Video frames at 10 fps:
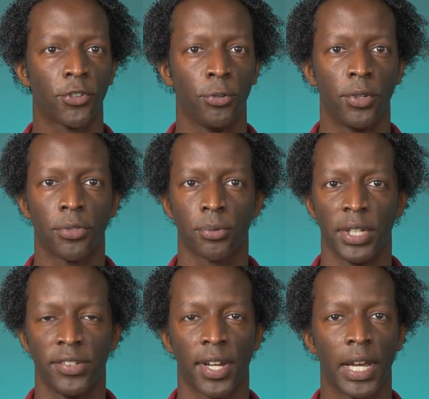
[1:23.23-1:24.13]
2 to
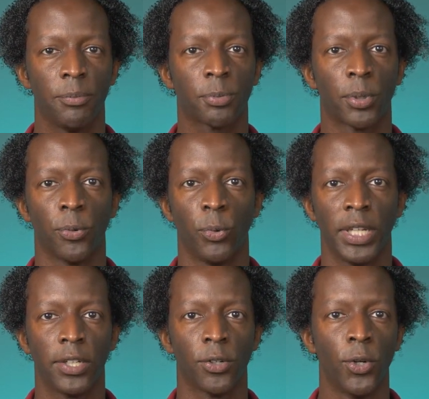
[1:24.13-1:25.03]
3 times per
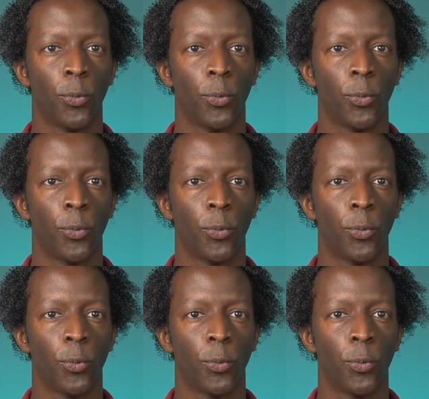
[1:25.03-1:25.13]
week,